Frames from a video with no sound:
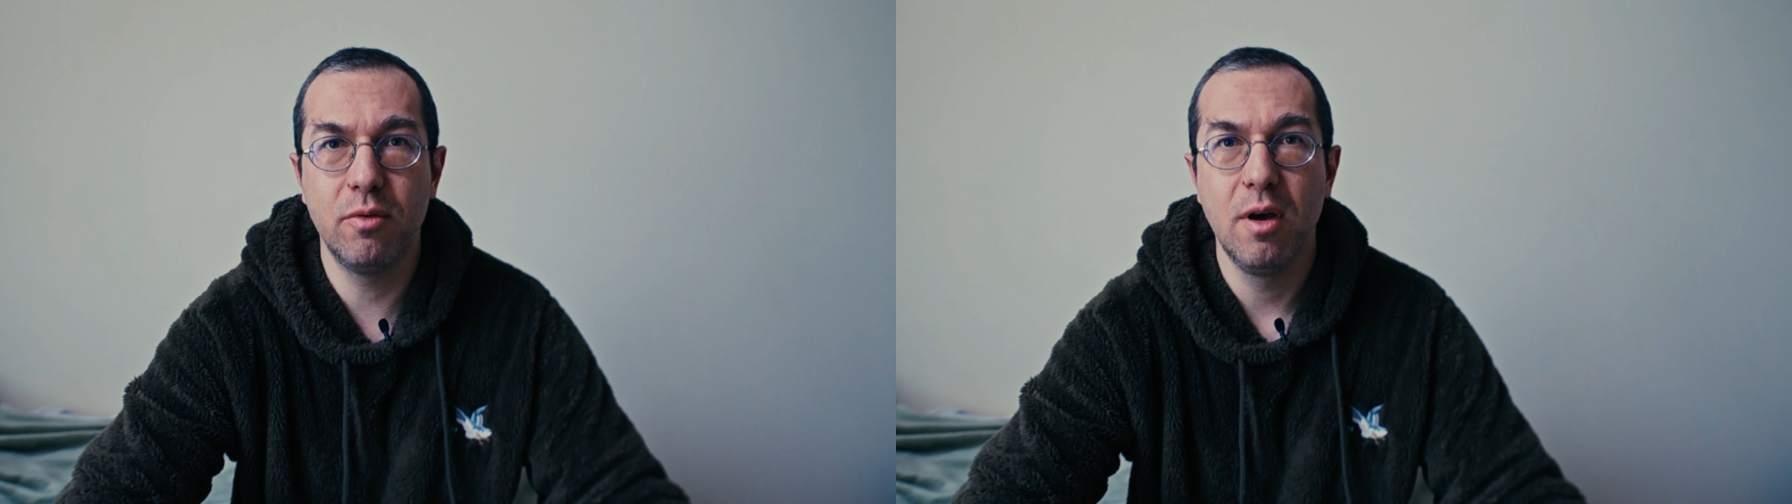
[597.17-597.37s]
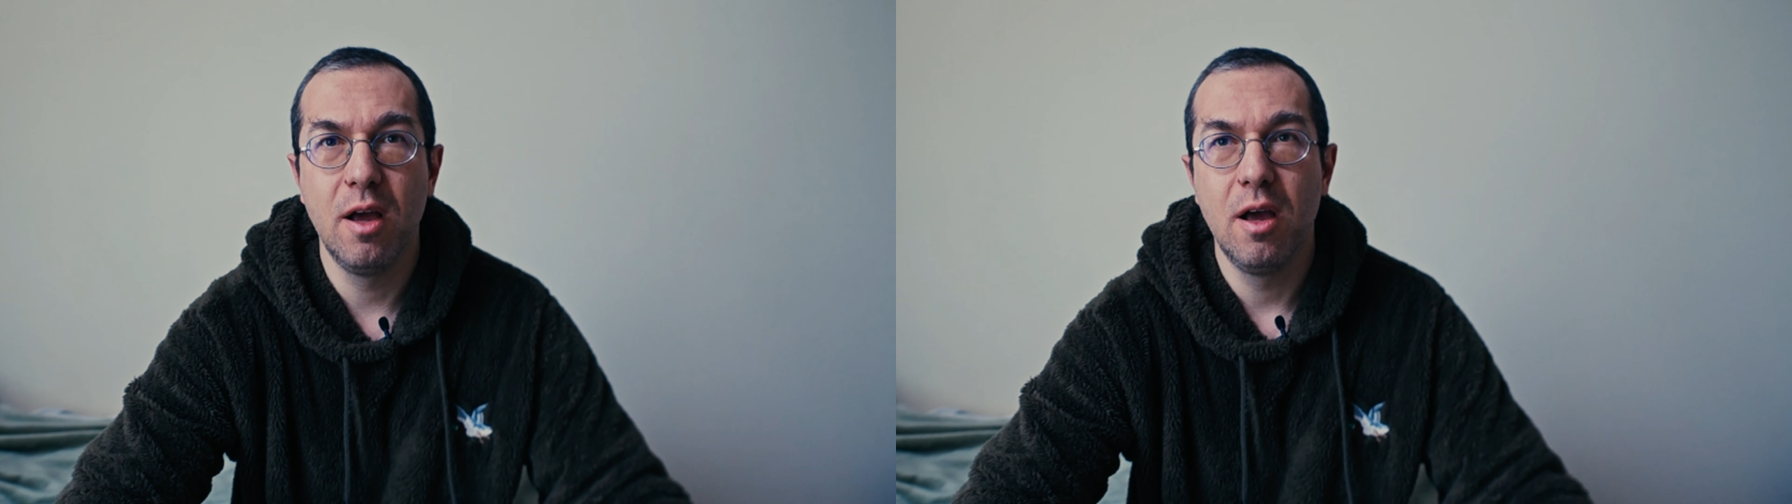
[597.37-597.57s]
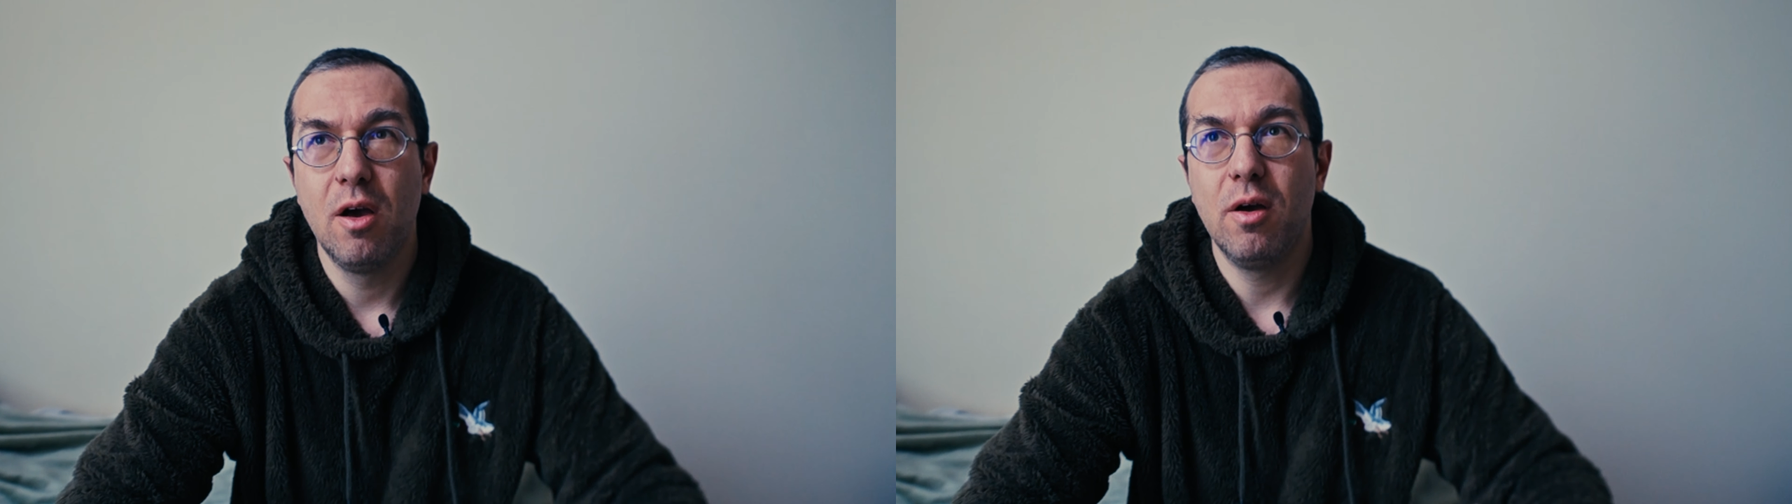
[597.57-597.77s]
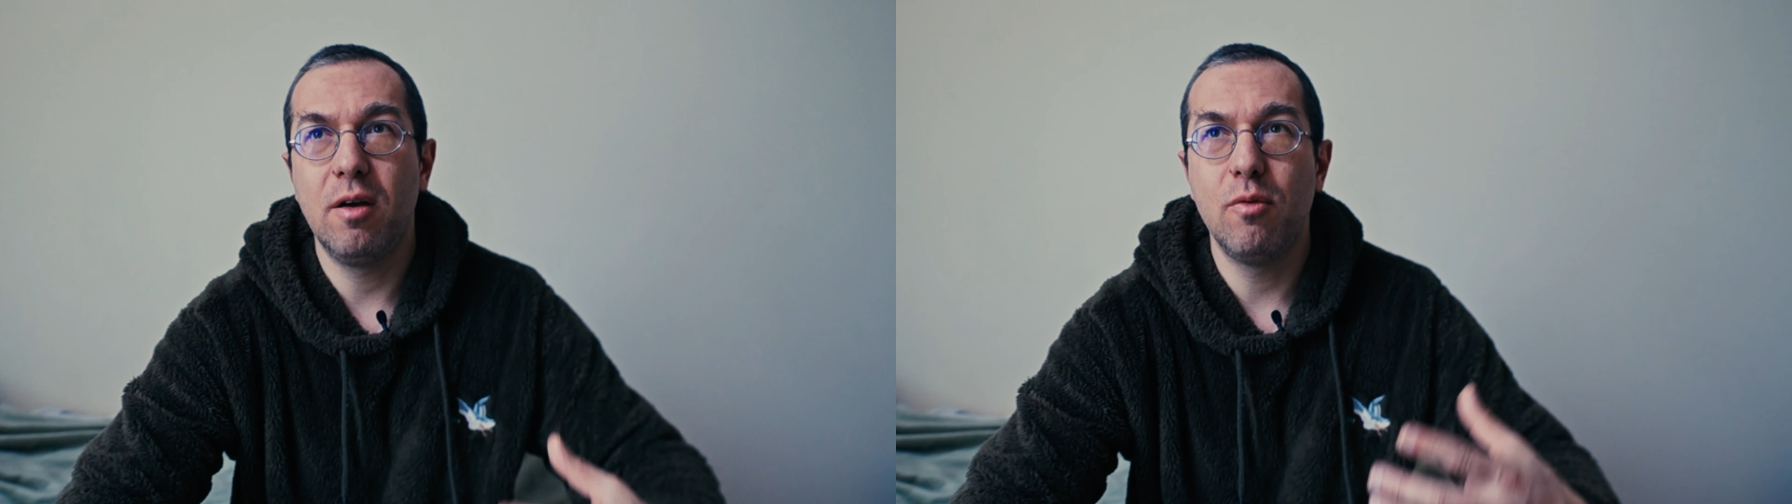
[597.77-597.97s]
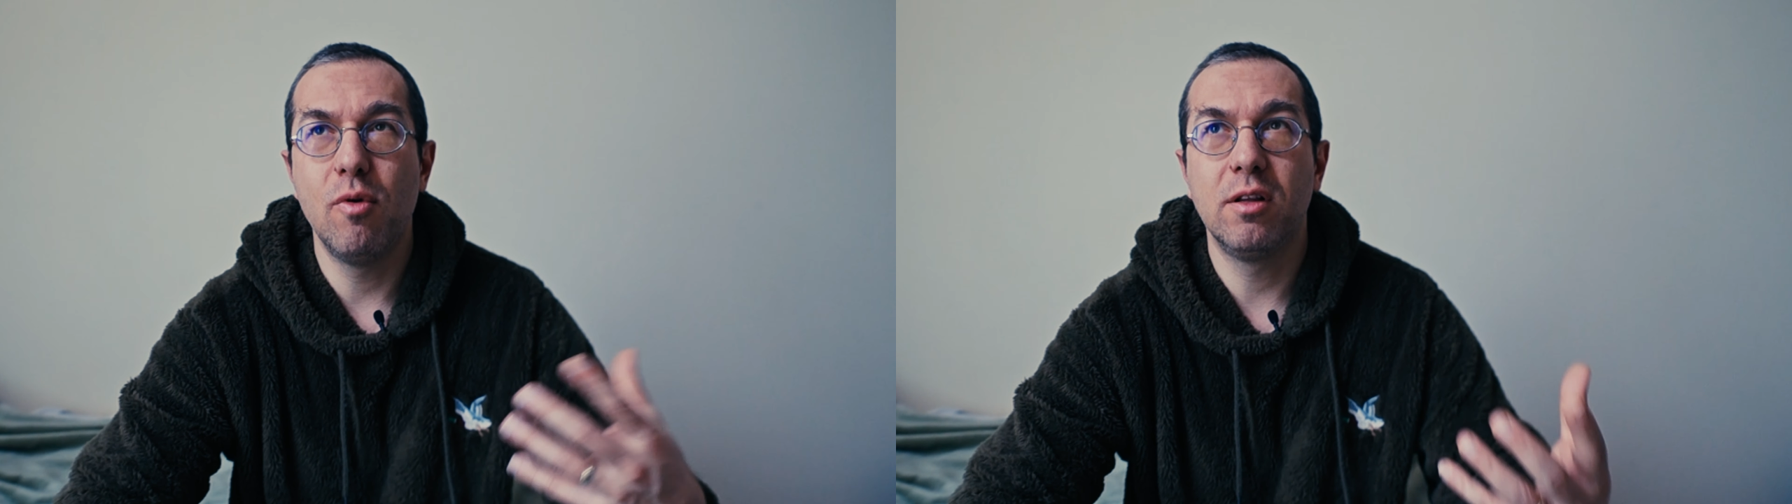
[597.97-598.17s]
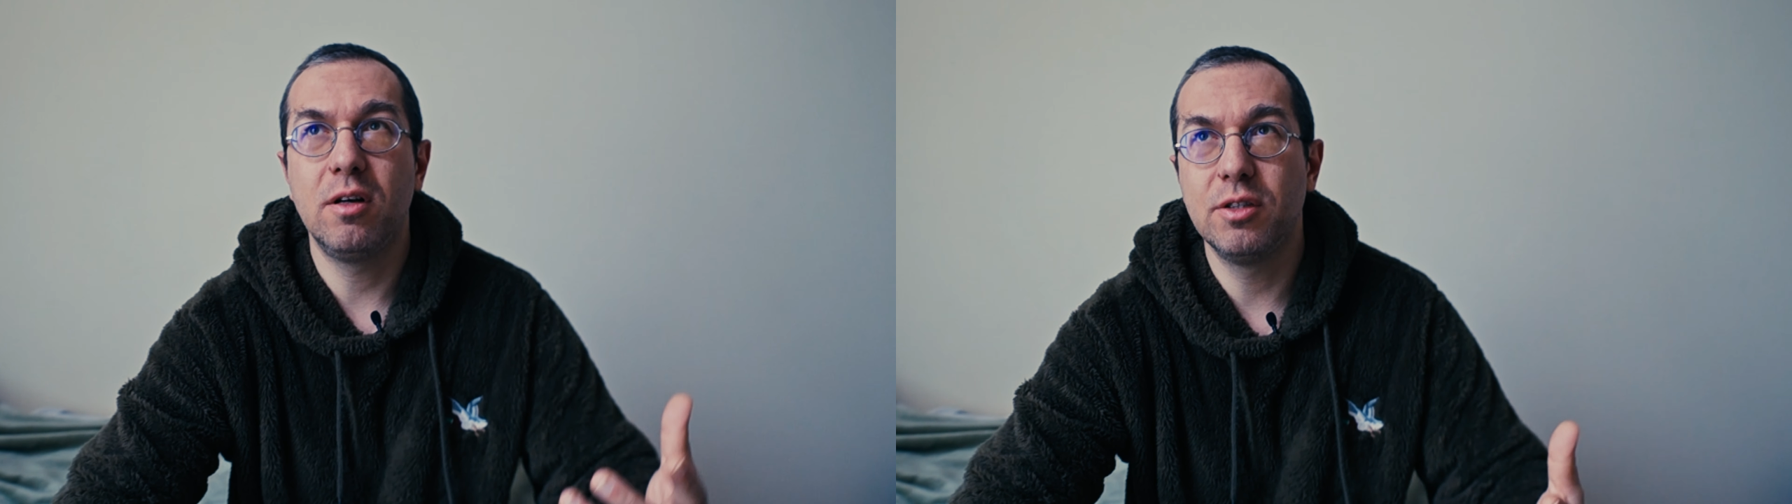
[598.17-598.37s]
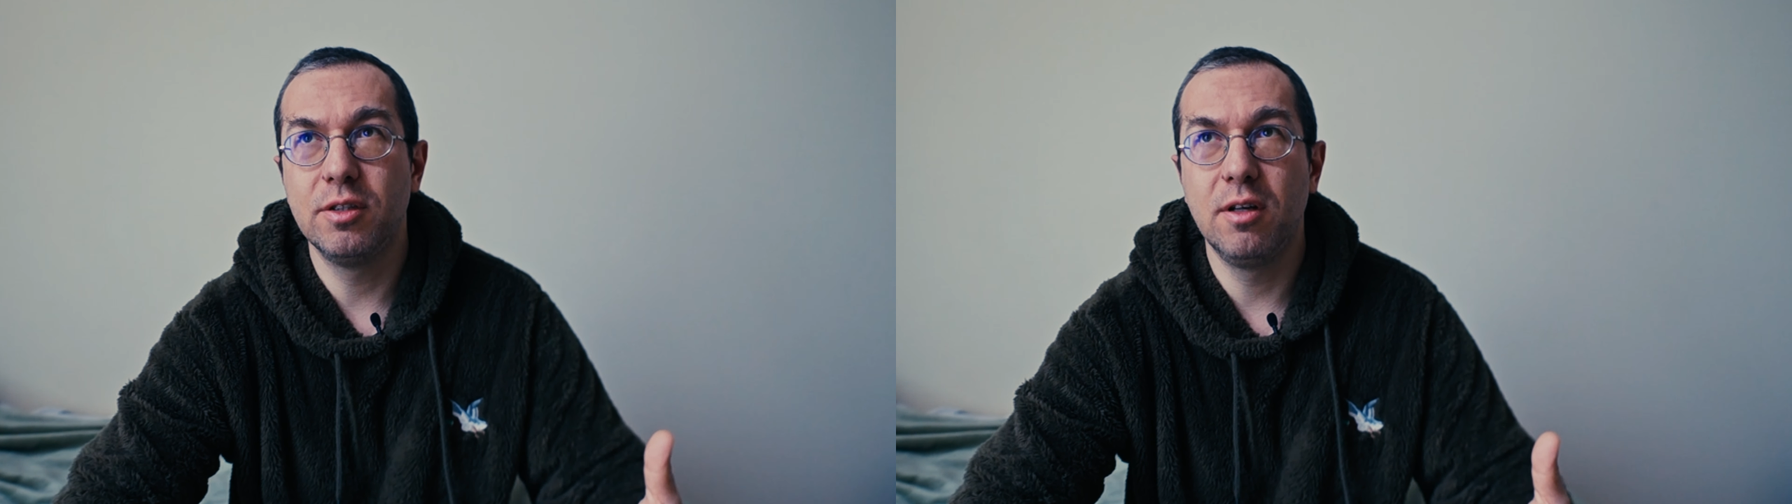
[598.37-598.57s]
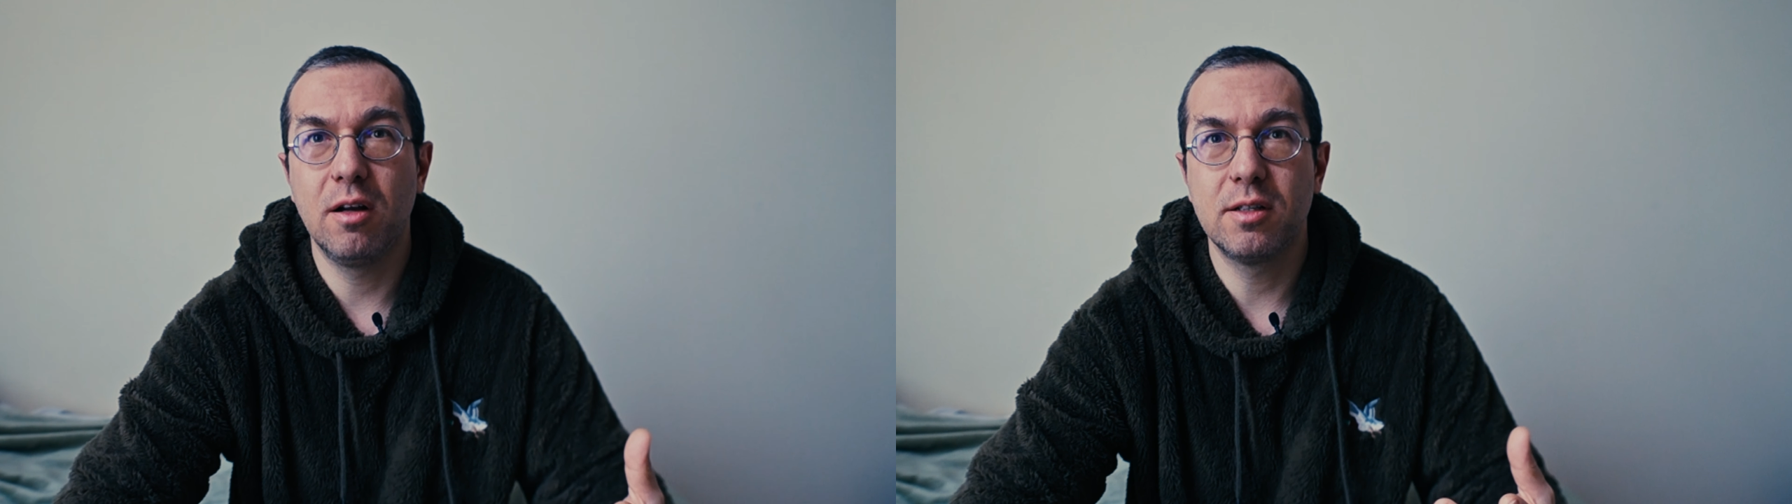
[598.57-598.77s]

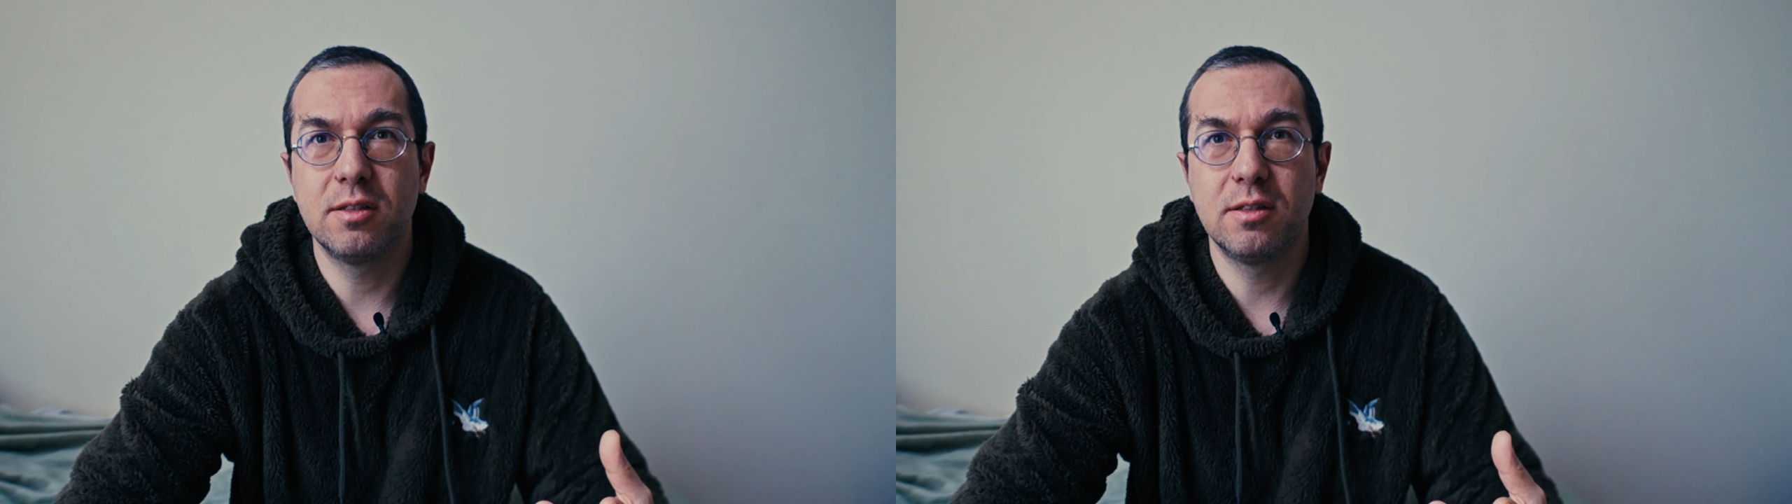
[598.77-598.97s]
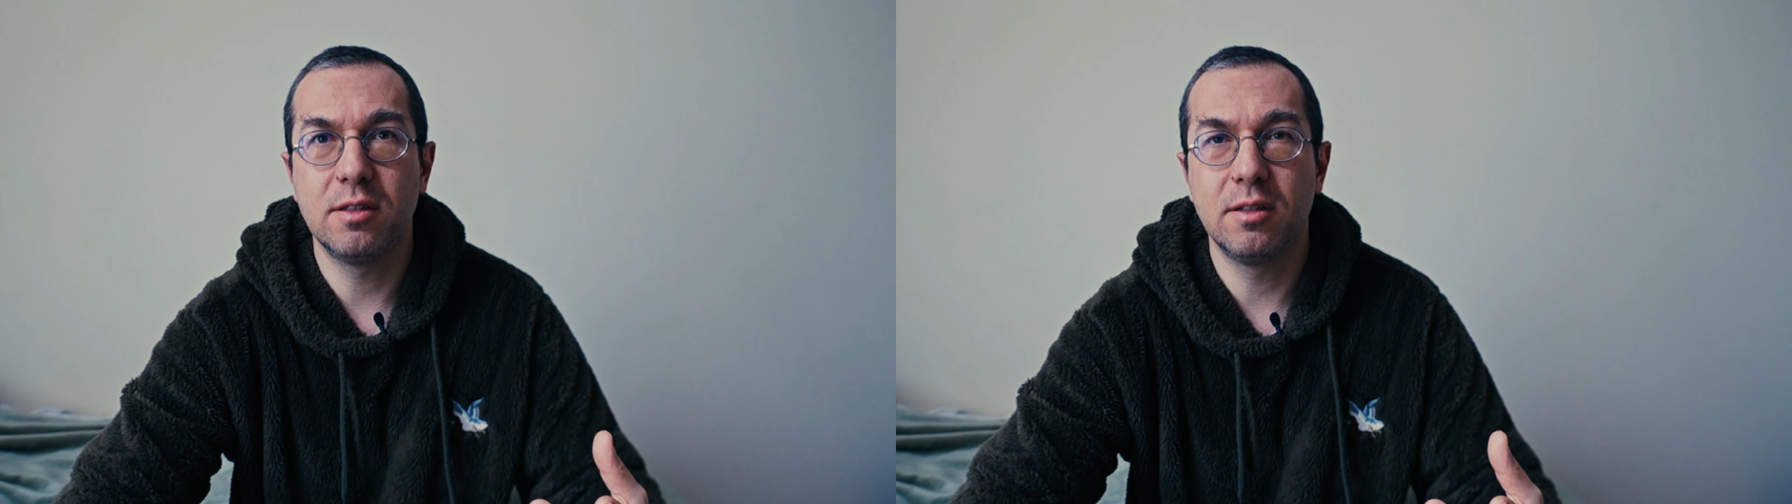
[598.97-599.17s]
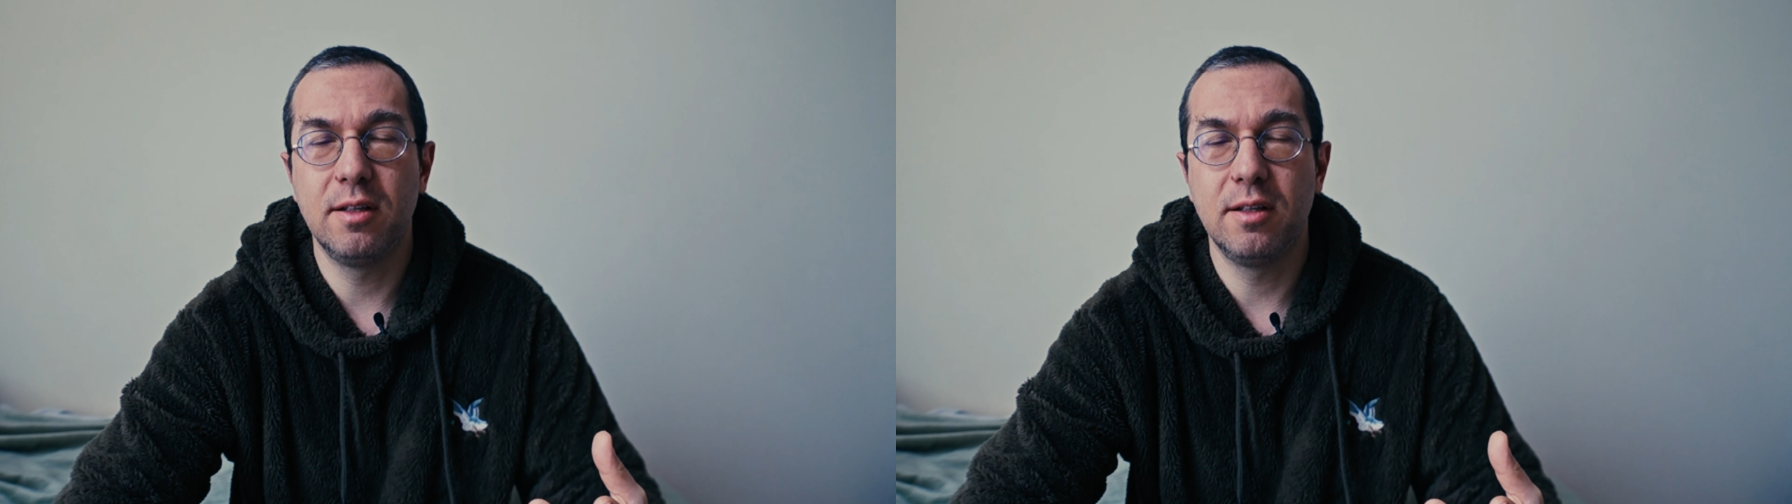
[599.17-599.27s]
$100